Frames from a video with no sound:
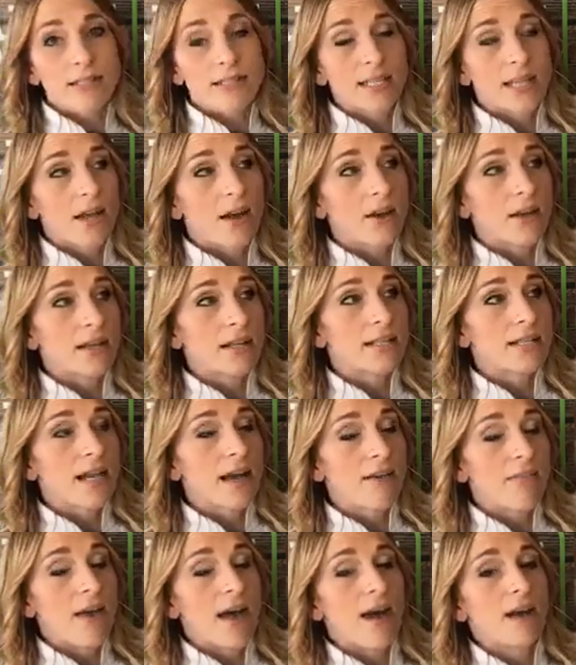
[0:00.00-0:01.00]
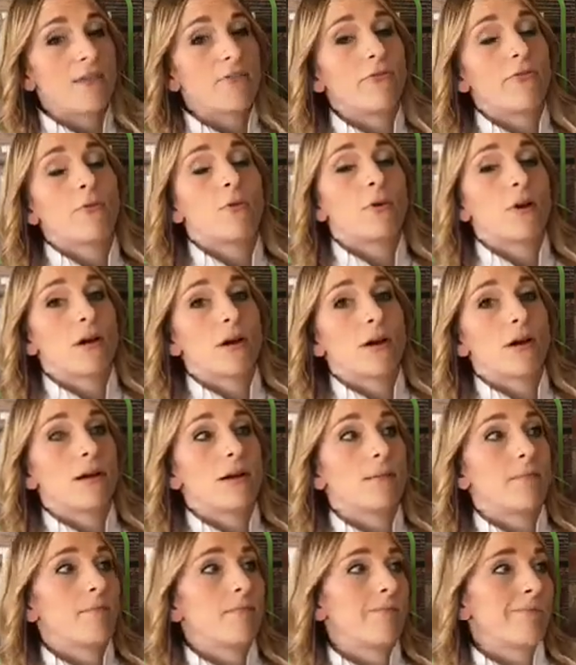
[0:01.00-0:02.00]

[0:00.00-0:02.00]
scallions I've had for